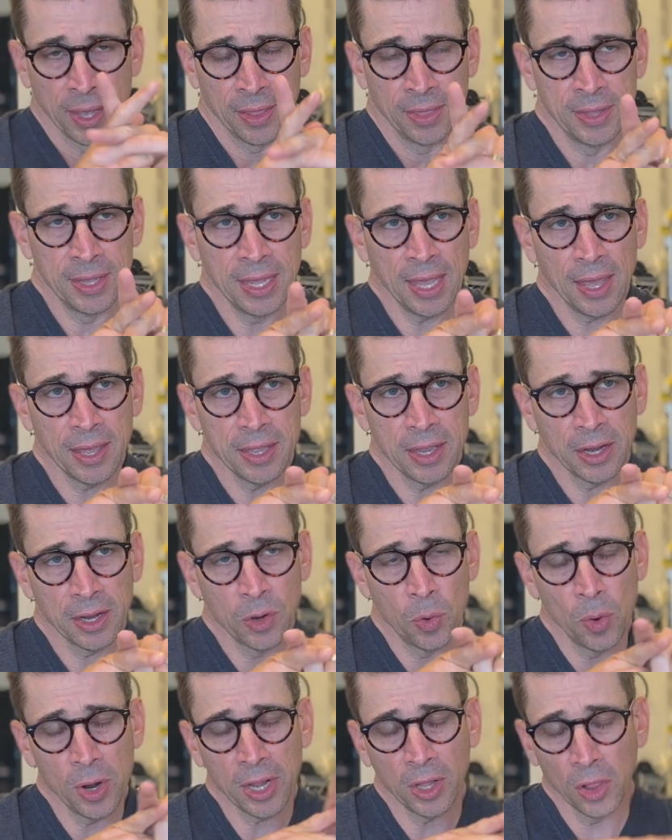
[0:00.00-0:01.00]

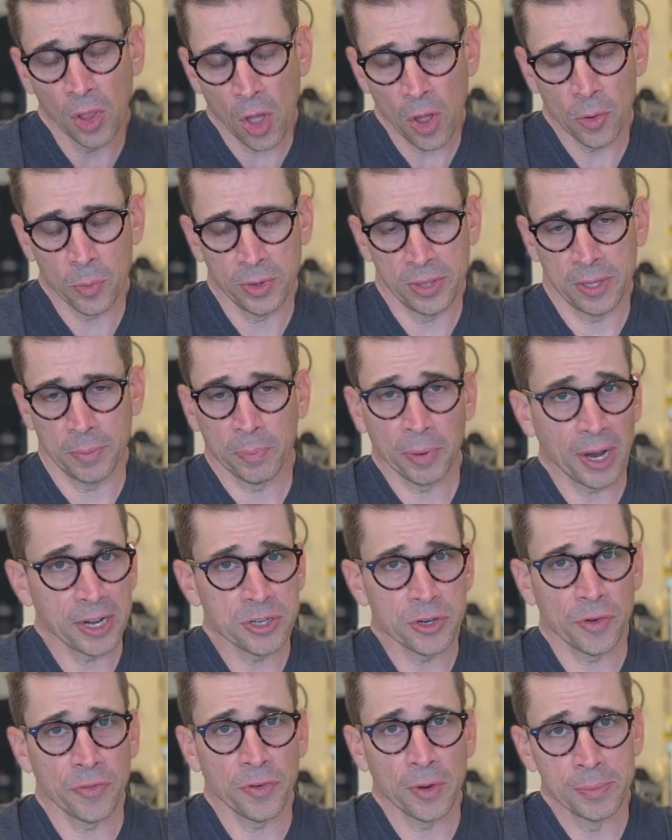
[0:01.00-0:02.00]
Going along with the
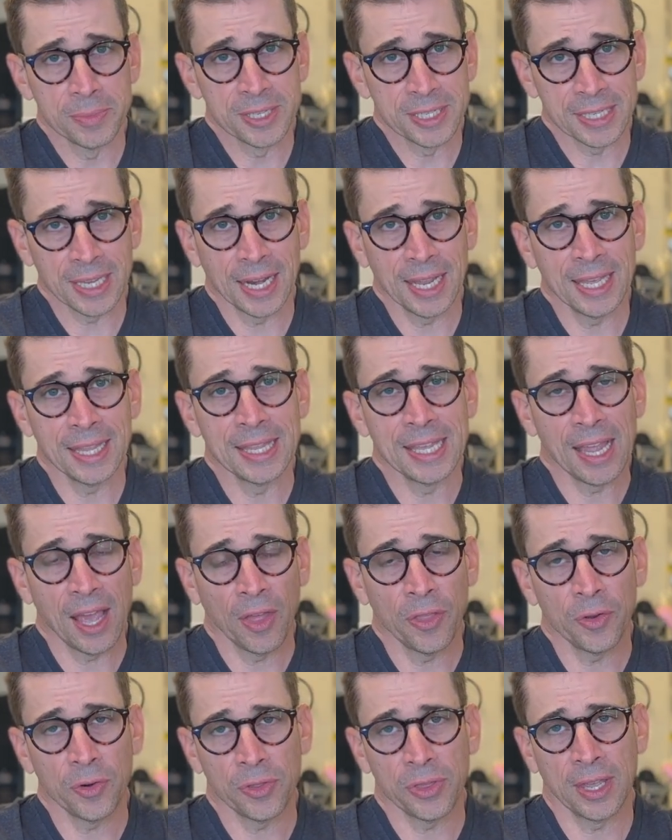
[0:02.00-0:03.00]
pressure from sitting, the
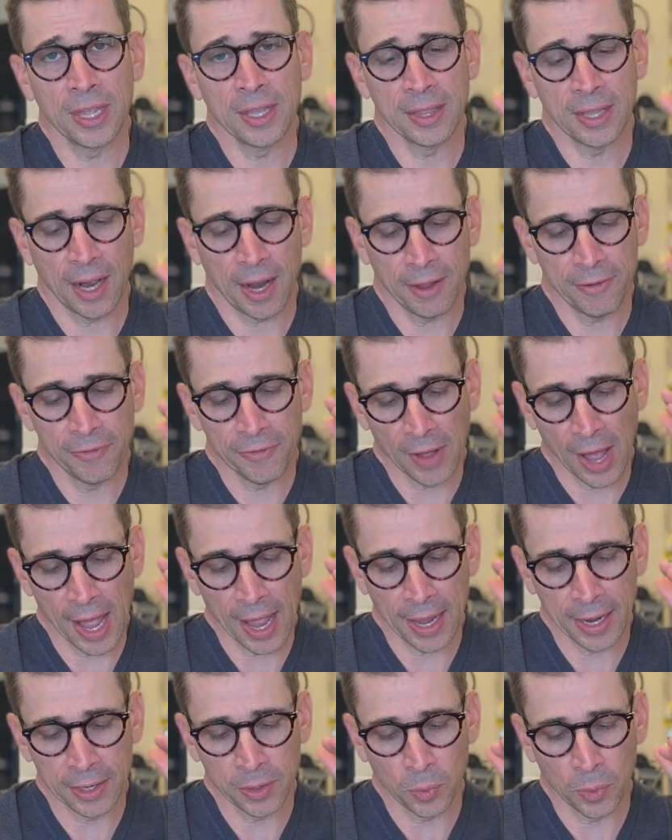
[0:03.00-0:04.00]
other thing that I
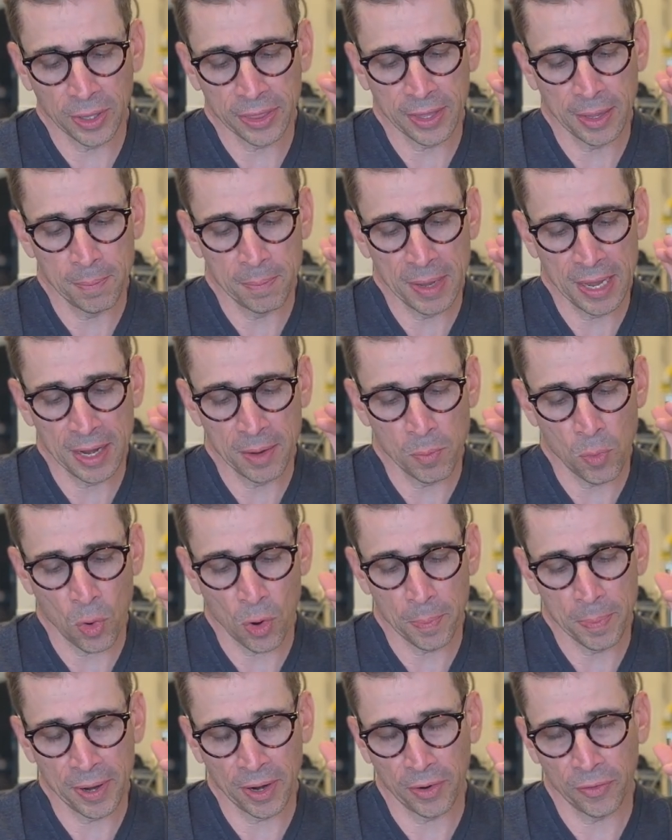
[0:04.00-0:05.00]
find with it being more
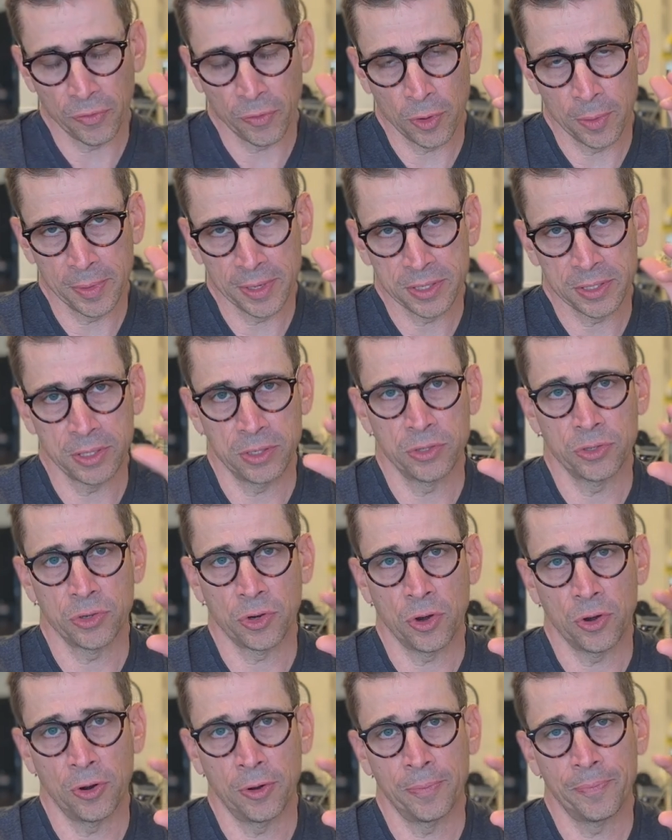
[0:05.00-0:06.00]
piriformis
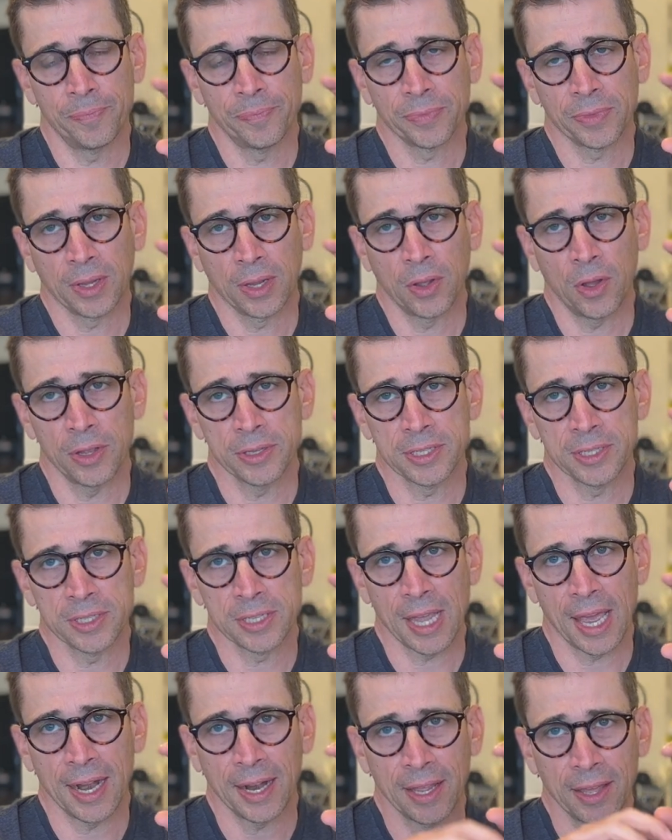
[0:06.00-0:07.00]
syndrome causing
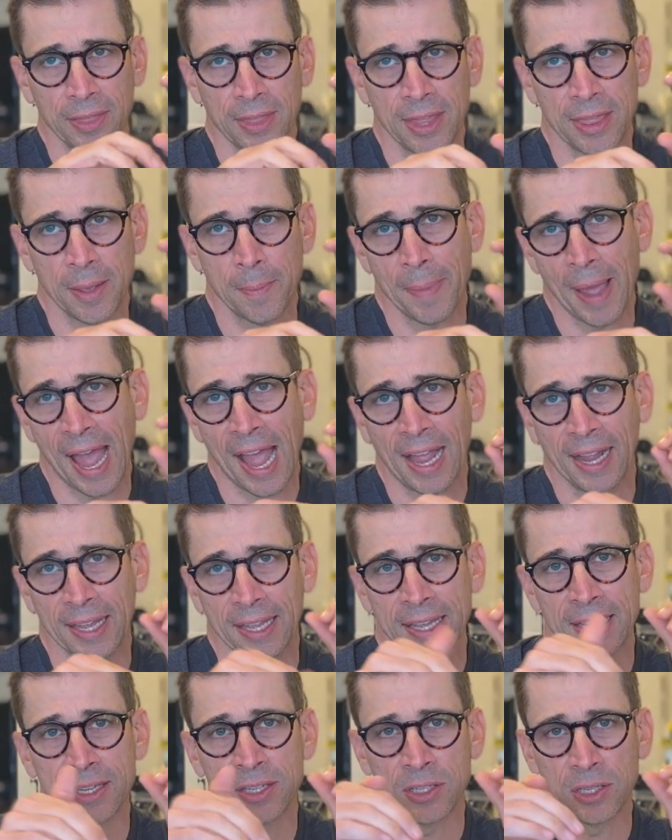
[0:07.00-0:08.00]
sciatica than the back
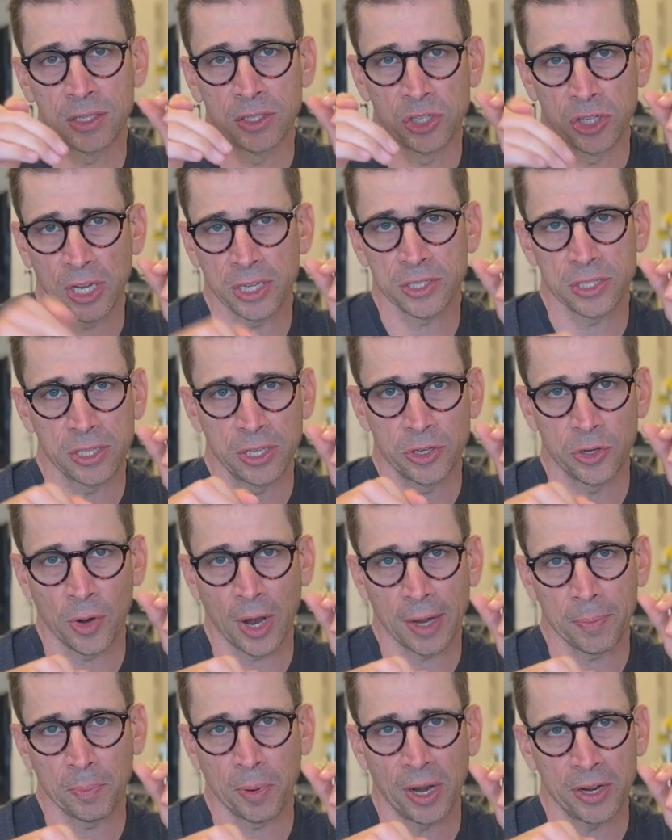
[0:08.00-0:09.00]
is just the
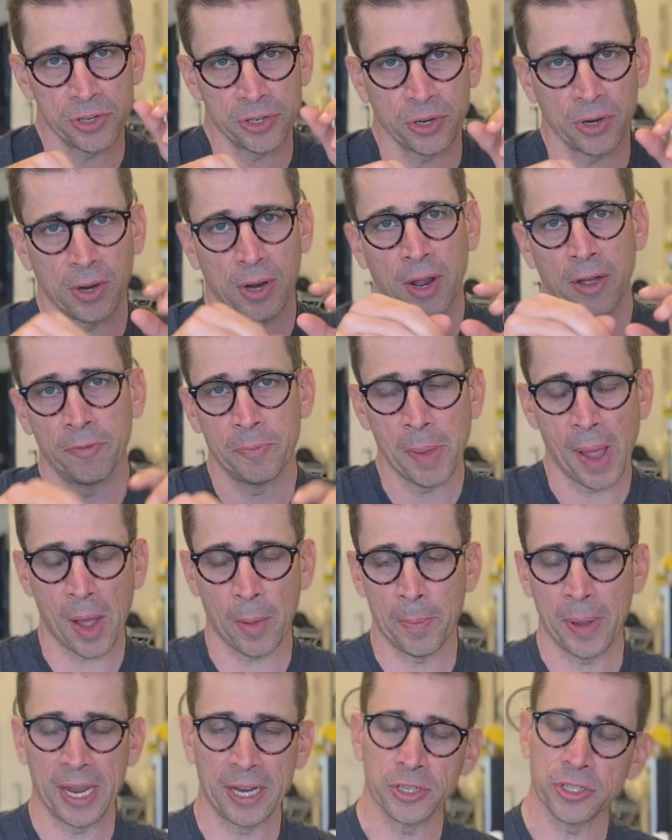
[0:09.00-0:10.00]
direct pressure of
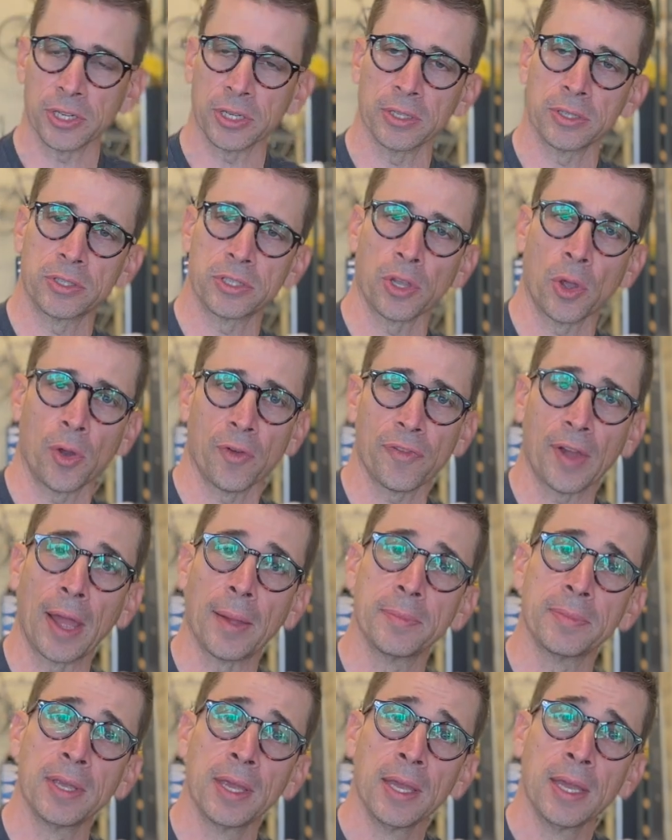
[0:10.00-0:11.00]
palpation. So if
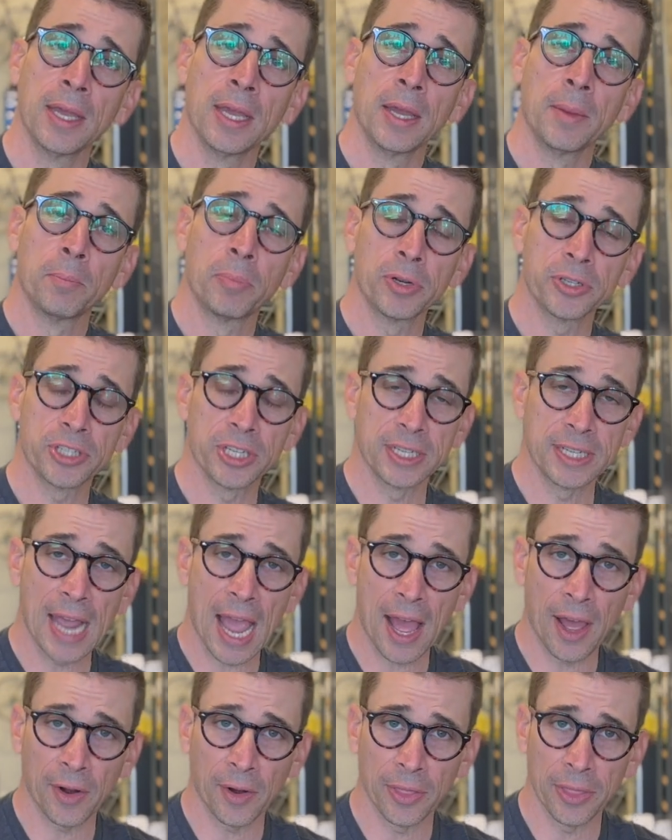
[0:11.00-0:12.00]
I'm pushing
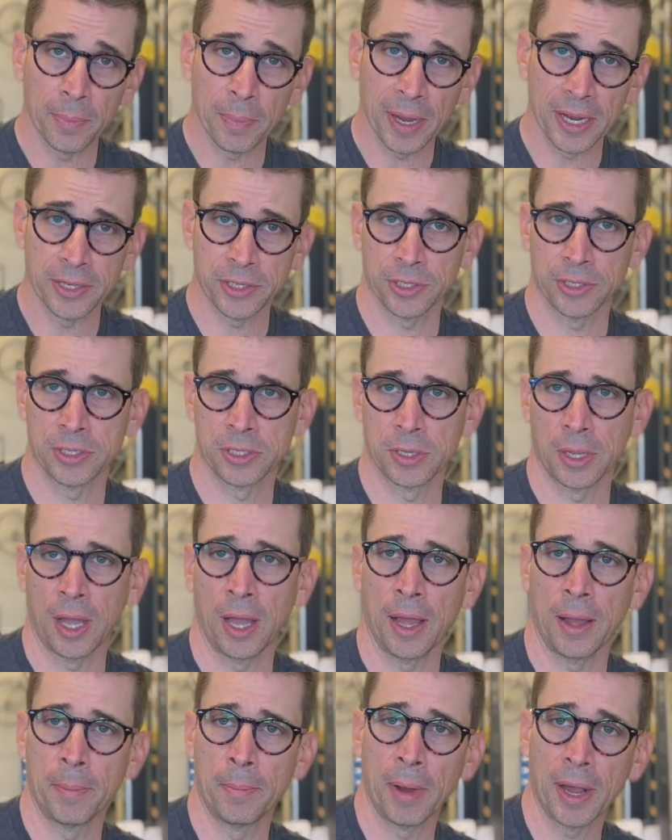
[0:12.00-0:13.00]
down on the patient's
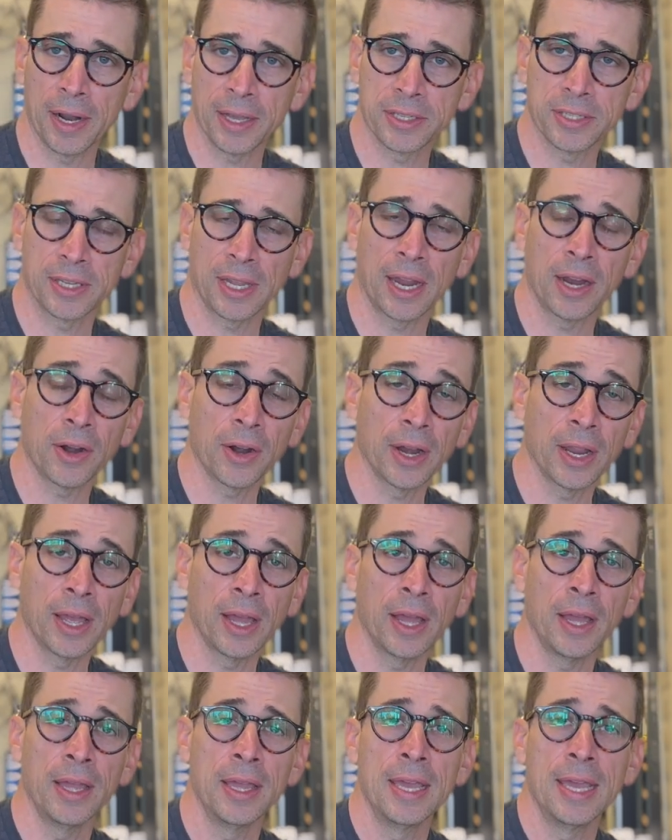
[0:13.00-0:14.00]
buttocks
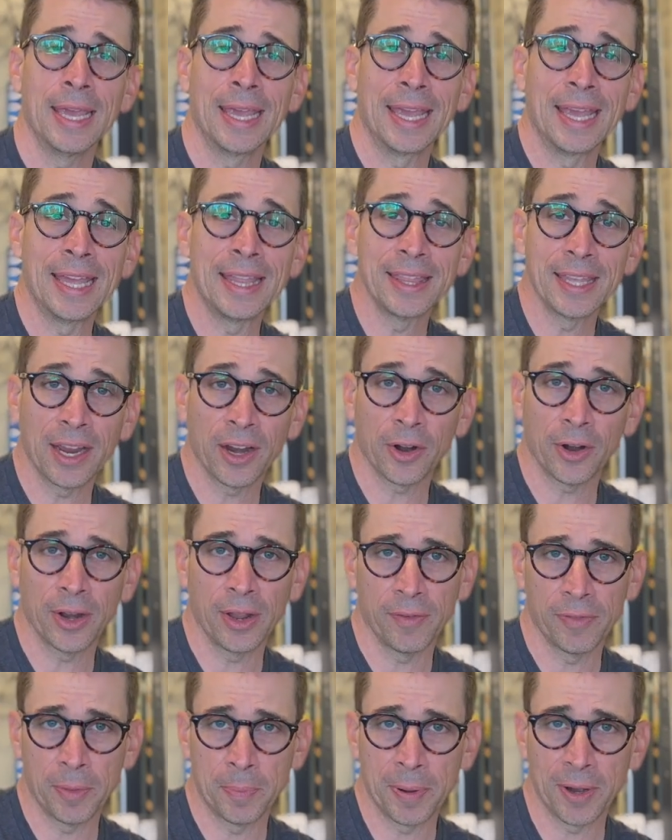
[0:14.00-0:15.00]
area, in the area
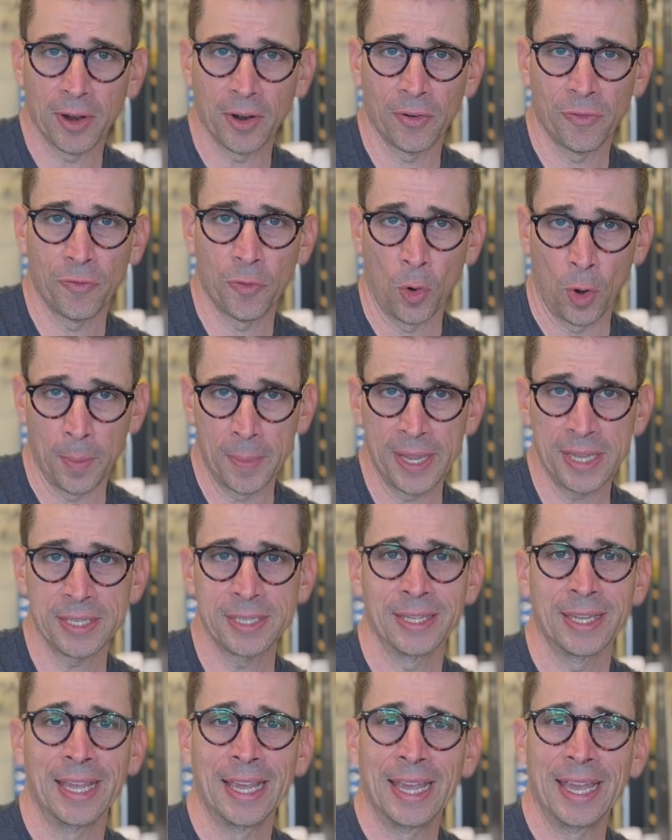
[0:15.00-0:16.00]
of the
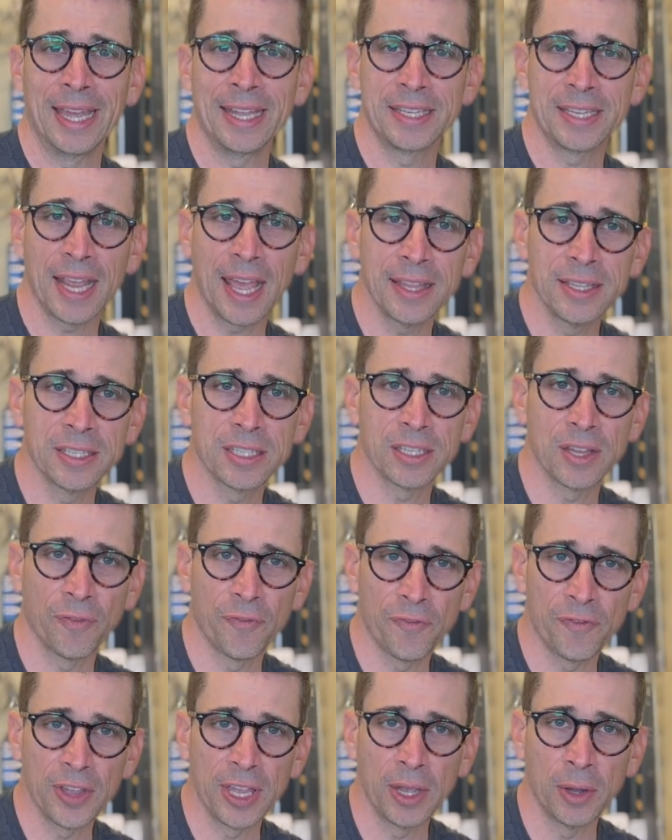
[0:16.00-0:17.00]
piriformis, it tends to
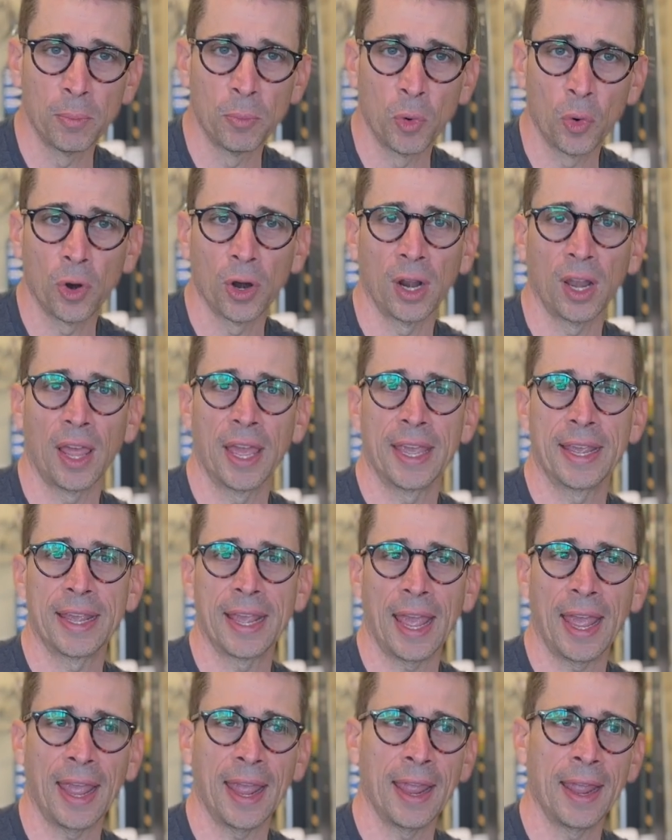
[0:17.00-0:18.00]
feel more
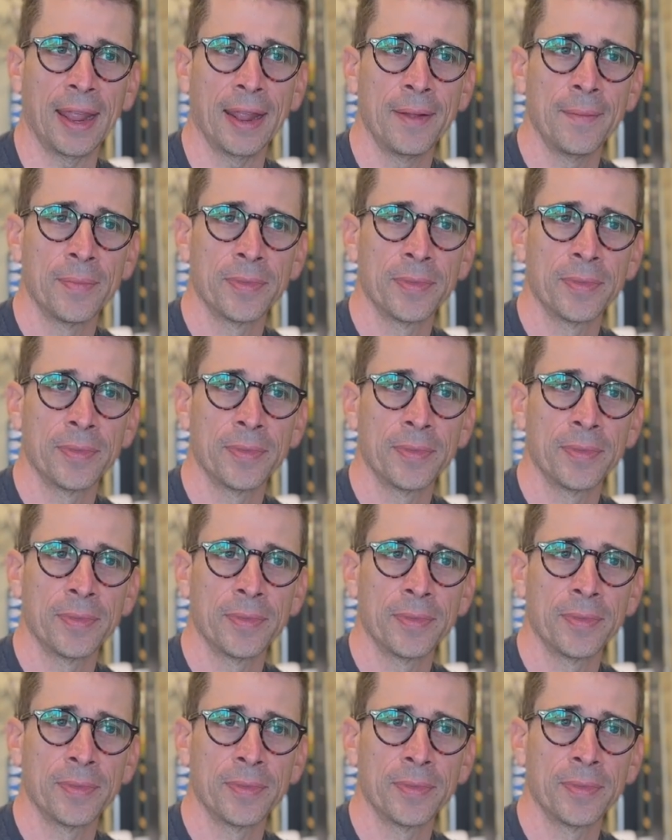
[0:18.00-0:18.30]
like a